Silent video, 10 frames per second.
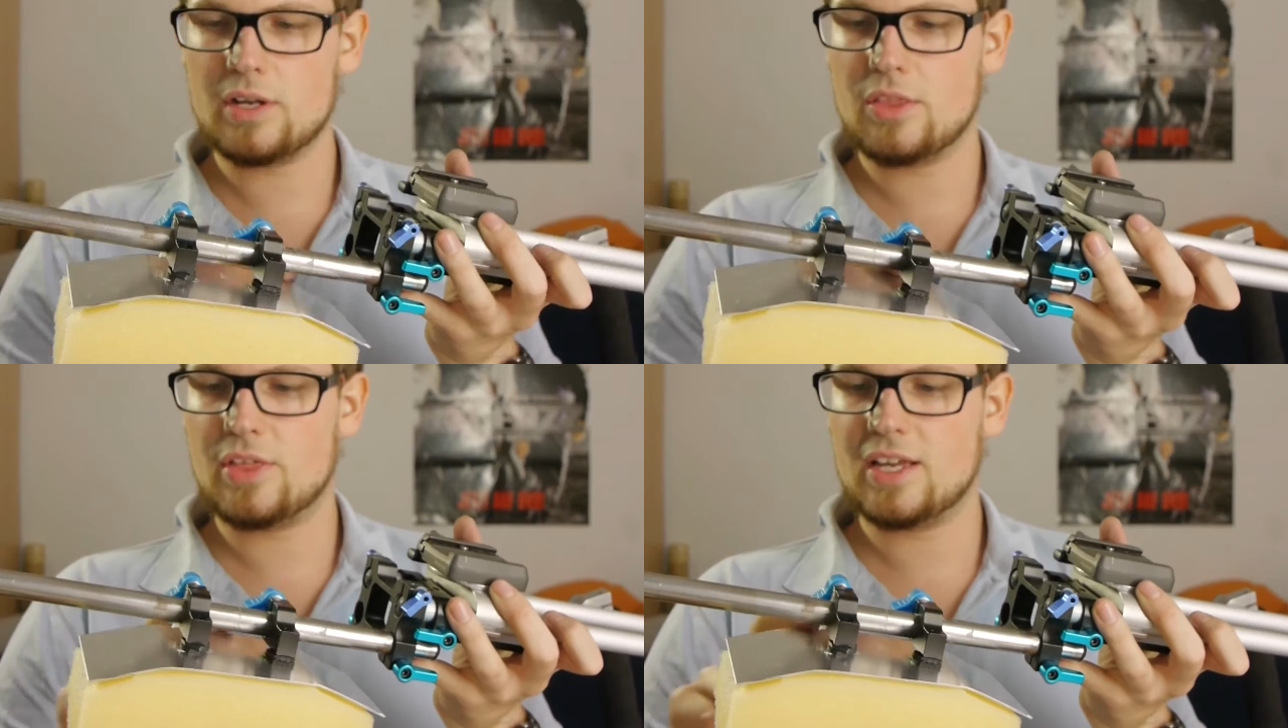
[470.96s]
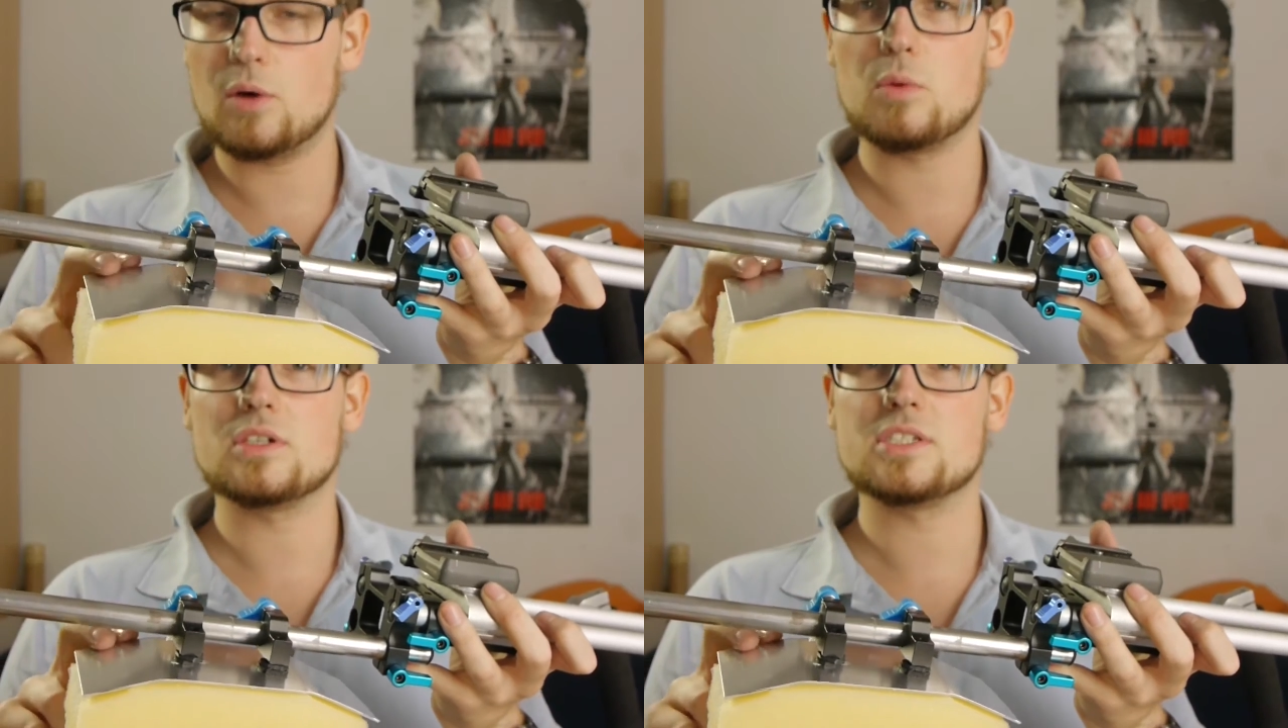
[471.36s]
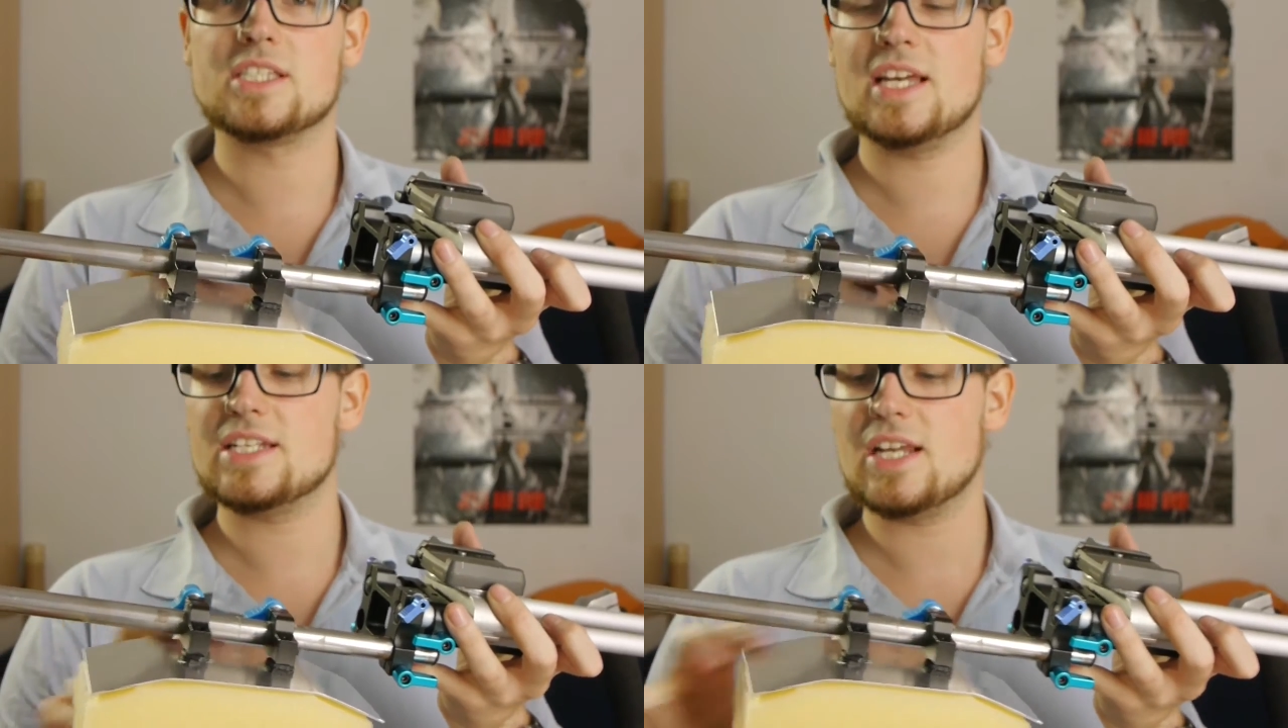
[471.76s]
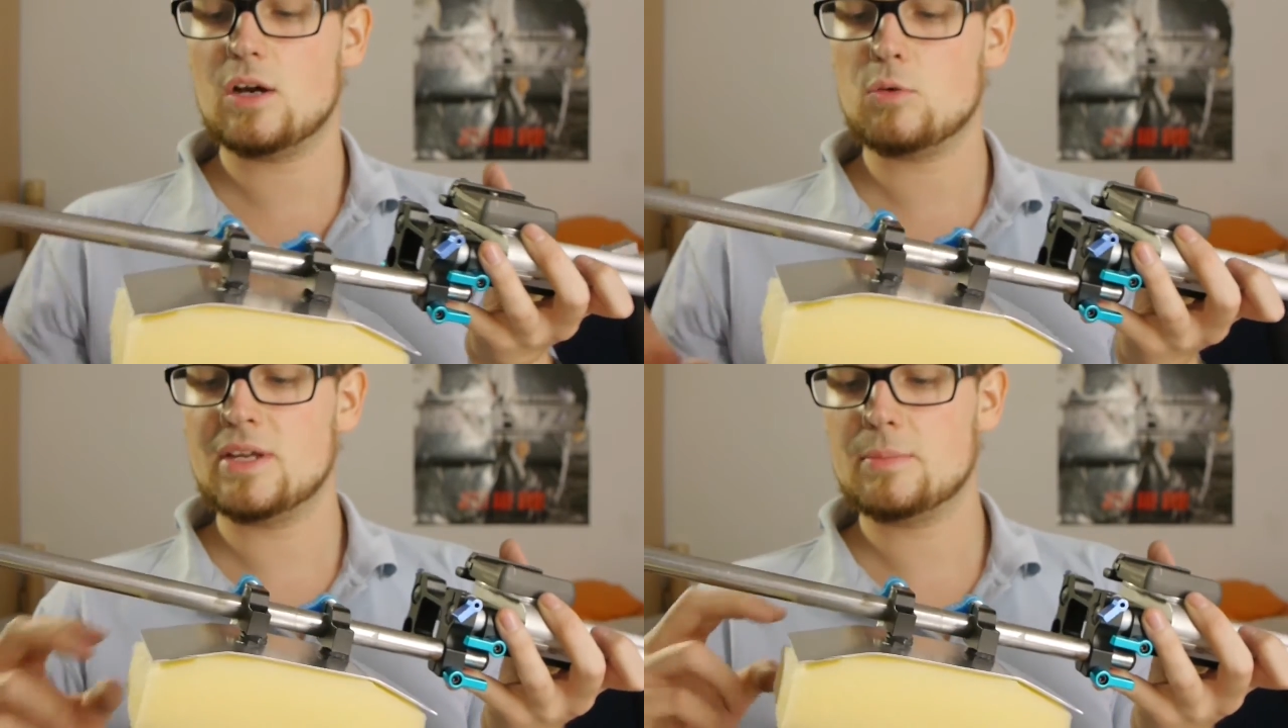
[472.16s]
I think I will sand
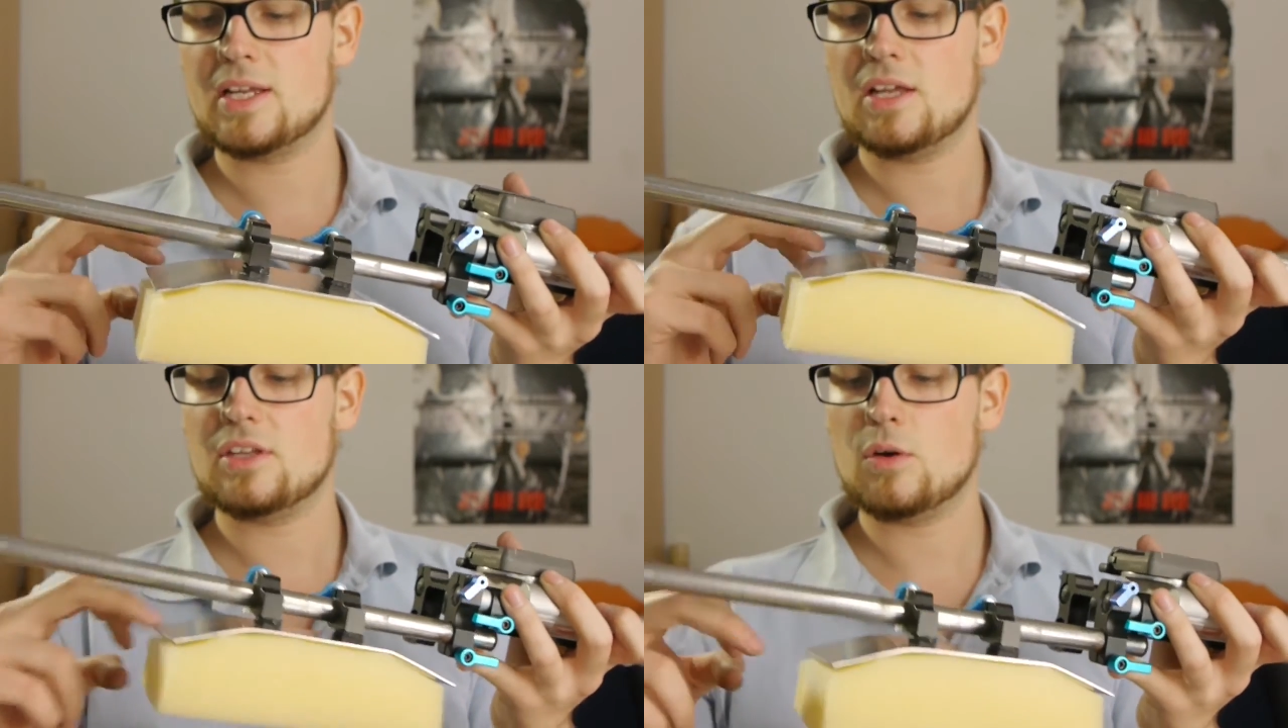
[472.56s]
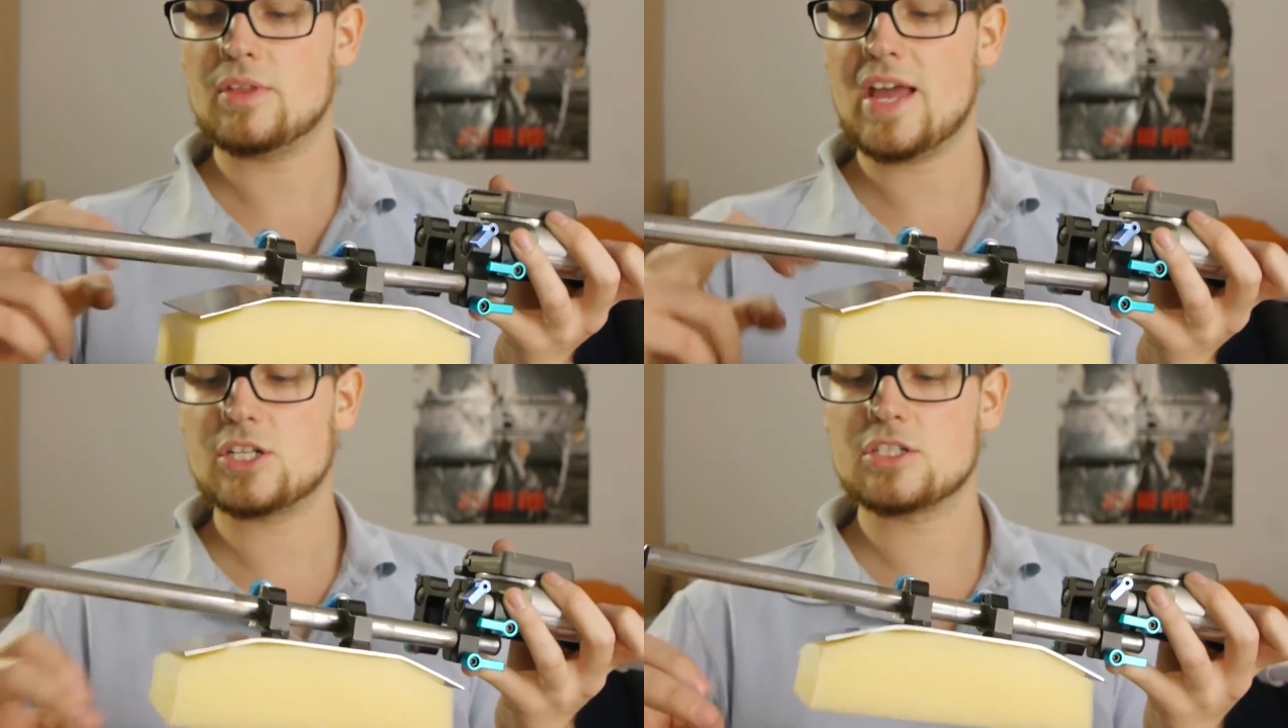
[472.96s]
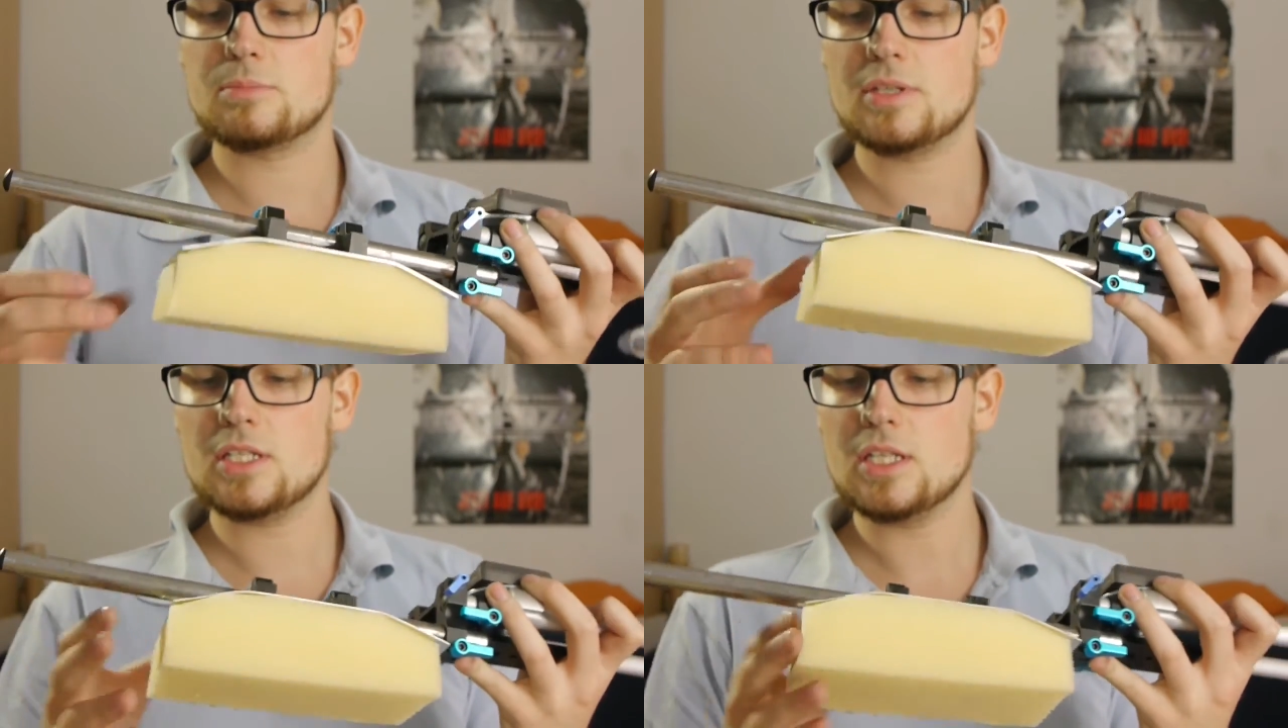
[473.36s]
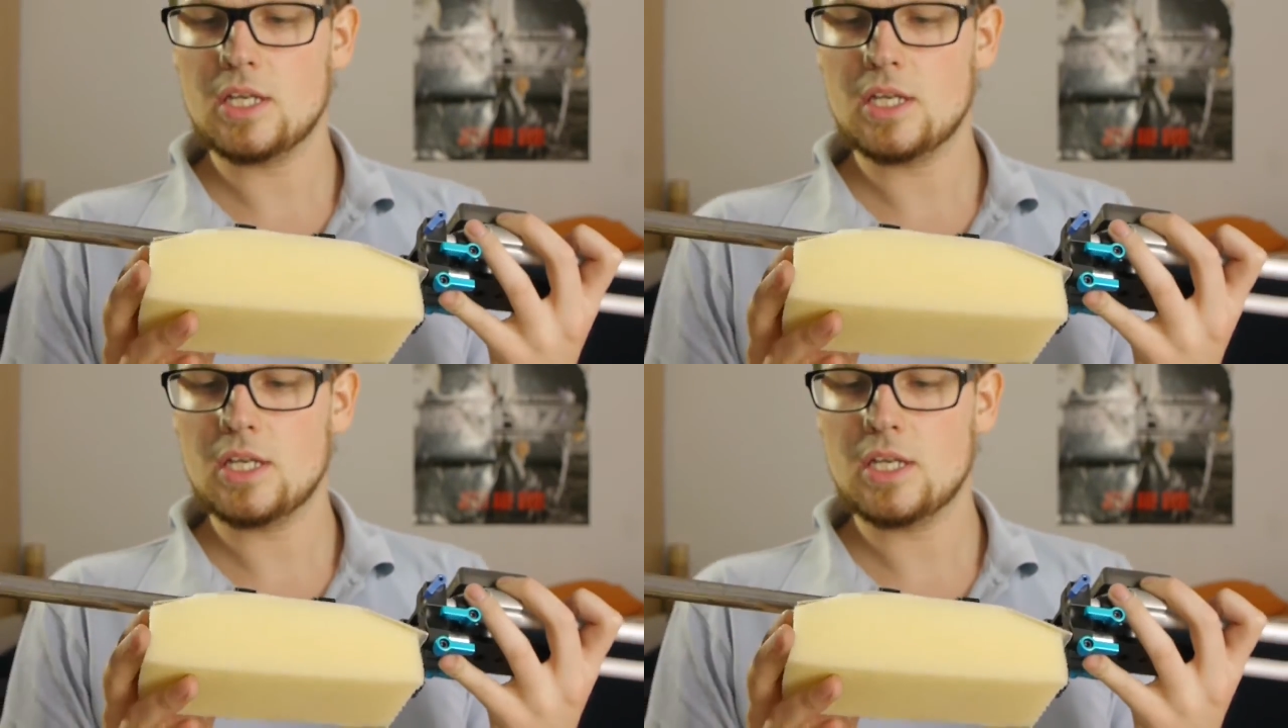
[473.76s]
down, maybe cut down the edges a bit.